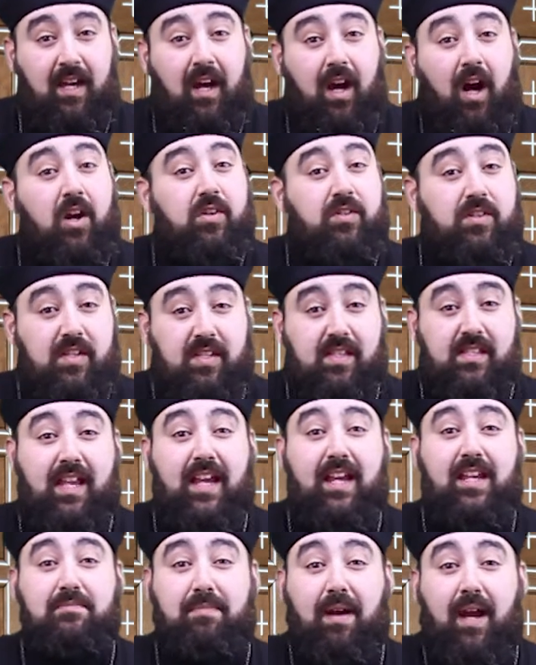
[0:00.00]
are
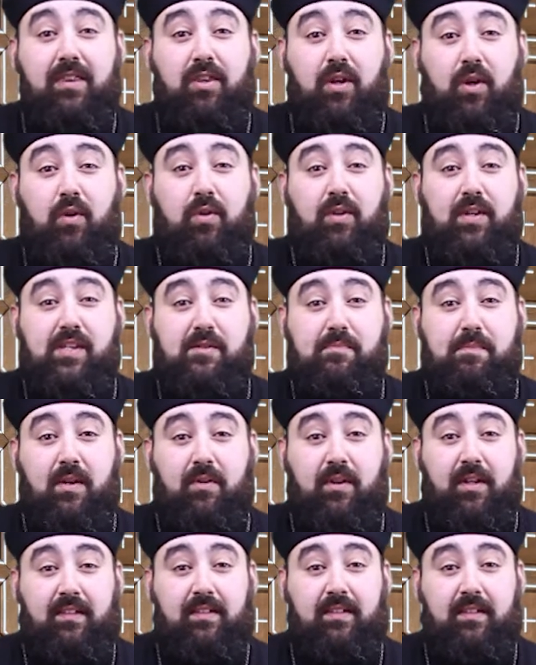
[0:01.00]
sustained by the Holy
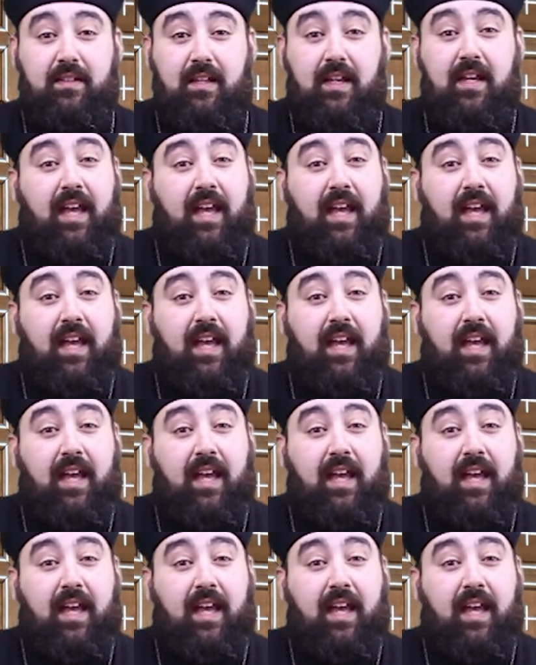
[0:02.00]
Spirit.